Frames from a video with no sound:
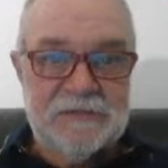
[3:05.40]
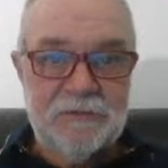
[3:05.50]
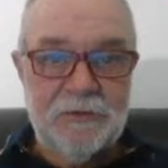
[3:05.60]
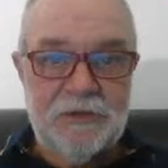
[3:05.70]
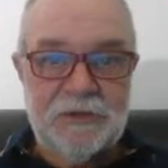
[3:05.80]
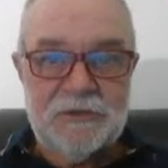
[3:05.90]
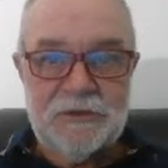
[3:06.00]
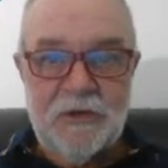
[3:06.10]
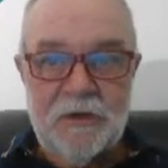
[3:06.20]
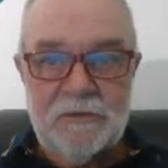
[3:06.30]
are all your
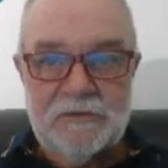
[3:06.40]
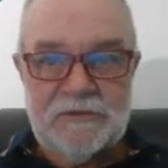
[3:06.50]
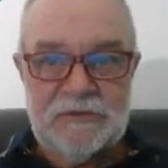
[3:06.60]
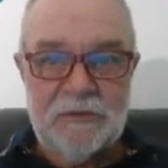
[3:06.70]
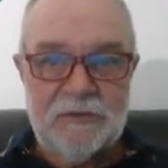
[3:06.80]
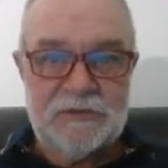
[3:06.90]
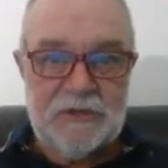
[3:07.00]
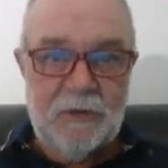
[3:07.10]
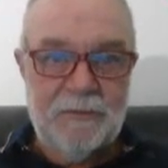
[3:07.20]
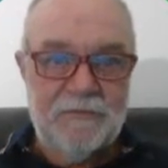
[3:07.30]
controls on the
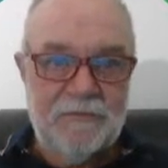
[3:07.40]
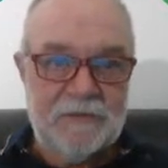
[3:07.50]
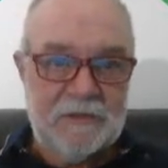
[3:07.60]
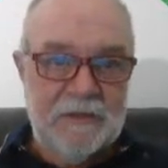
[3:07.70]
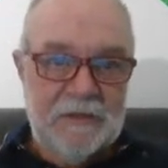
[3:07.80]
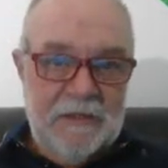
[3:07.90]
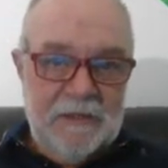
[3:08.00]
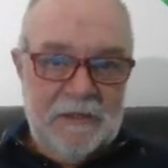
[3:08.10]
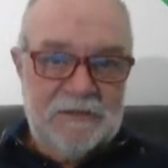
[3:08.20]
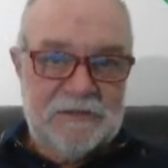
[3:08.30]
top of
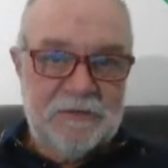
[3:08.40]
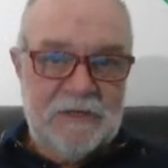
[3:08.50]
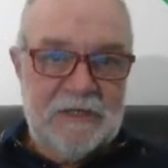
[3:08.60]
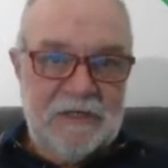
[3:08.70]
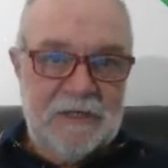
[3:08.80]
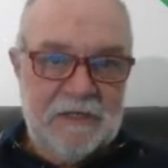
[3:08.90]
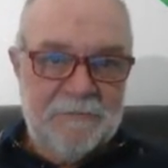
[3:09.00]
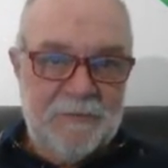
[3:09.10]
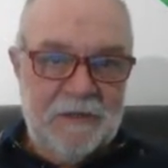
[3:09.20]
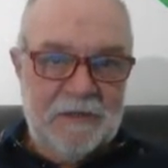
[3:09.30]
the screen here,
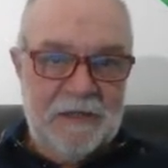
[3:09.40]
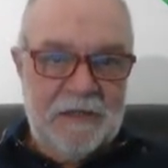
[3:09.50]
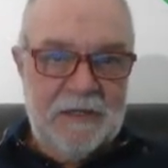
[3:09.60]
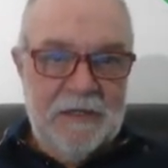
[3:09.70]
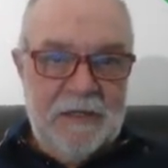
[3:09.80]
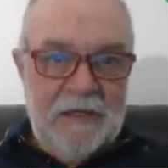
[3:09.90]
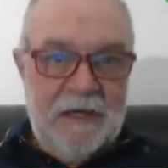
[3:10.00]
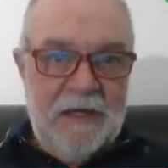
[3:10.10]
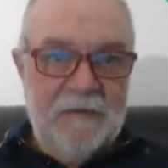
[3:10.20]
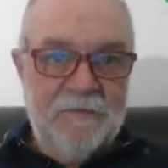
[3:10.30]
okay?
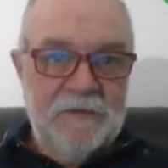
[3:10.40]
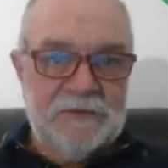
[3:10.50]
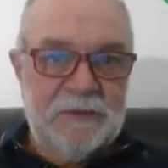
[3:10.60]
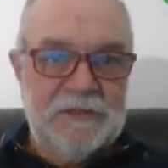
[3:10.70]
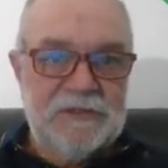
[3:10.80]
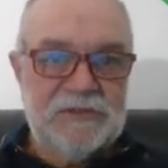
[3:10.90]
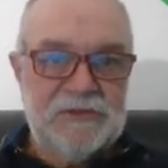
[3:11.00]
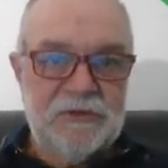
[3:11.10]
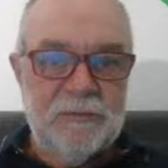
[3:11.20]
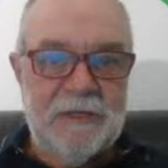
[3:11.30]
And the first one is just
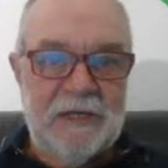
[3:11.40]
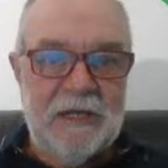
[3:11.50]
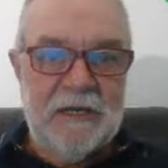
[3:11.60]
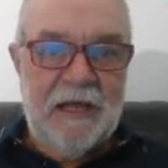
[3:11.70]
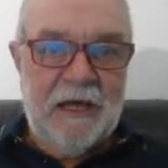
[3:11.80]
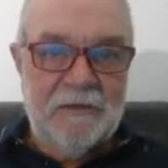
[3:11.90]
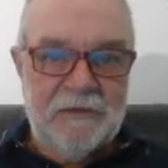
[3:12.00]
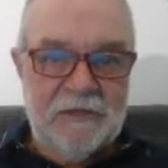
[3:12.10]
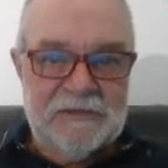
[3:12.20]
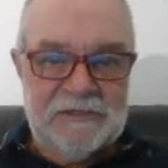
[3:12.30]
zooming in and out.
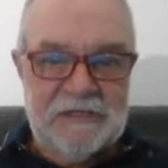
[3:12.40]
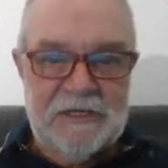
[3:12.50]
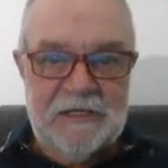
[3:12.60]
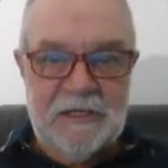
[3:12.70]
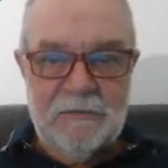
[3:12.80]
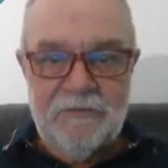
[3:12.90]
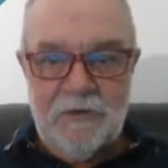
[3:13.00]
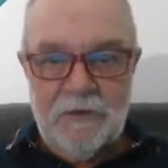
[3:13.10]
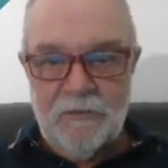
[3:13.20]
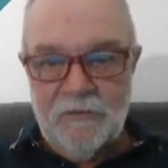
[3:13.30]
You can see here we've
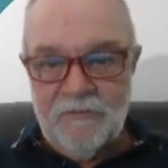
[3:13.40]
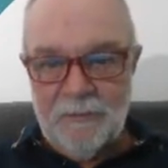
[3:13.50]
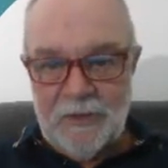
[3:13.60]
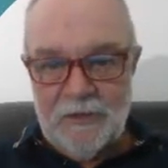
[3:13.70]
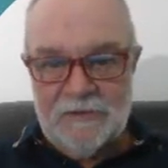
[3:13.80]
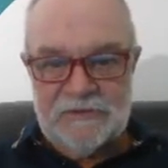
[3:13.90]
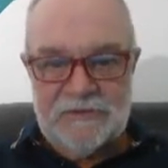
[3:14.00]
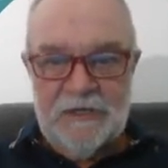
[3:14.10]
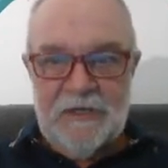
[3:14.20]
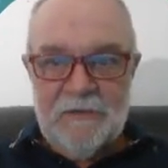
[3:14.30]
got all of the boats.
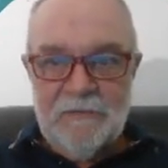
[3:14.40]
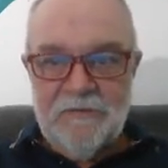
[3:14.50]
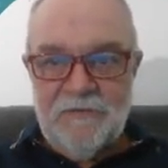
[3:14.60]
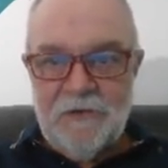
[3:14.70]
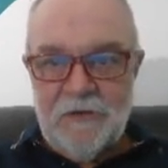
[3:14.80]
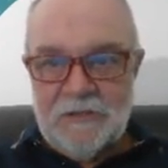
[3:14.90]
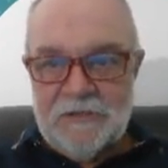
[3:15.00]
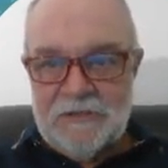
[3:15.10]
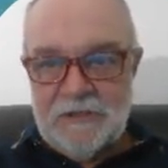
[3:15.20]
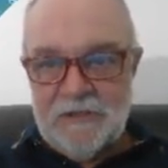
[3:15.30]
We've got,
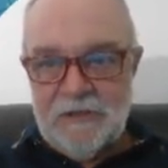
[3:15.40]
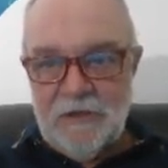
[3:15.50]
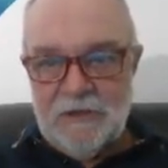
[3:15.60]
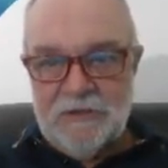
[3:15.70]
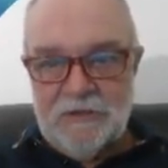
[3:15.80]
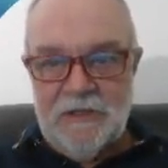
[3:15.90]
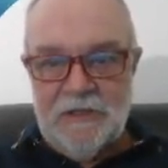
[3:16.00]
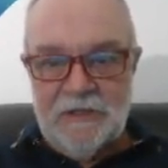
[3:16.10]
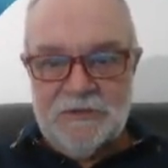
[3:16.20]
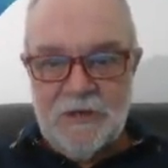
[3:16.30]
I can
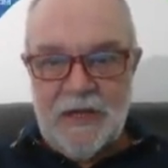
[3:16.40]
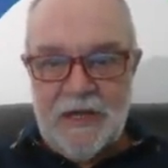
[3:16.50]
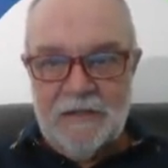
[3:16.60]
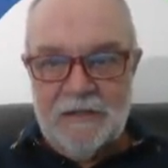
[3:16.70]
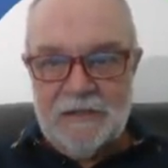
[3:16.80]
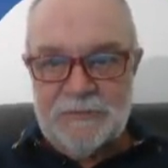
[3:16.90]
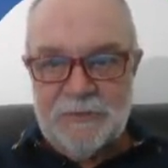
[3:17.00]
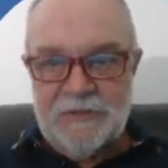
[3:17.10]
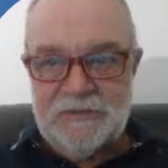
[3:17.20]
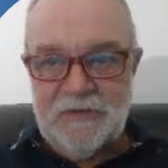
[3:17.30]
click and drag it, that's
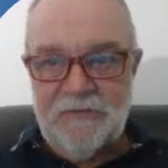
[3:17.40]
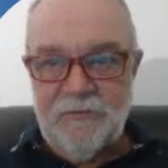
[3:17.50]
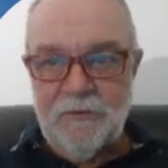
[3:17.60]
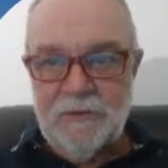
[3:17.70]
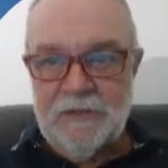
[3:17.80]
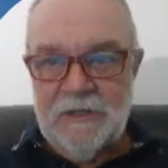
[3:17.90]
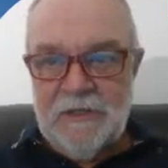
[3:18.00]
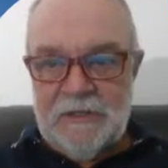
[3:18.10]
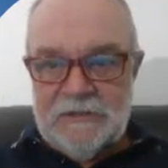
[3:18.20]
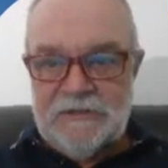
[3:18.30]
pretty straightforward.
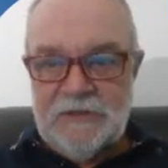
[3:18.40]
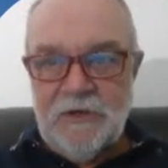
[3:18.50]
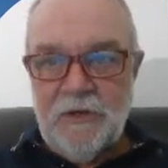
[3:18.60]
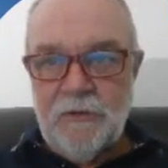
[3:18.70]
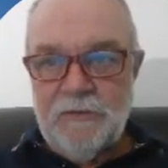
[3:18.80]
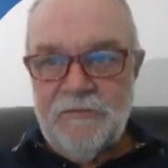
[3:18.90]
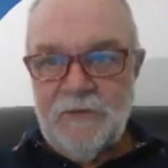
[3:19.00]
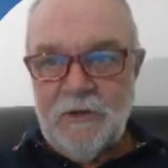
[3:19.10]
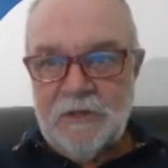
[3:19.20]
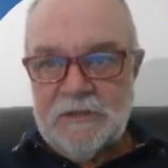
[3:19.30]
So we've
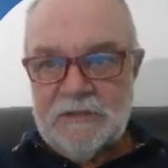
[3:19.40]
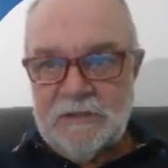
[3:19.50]
got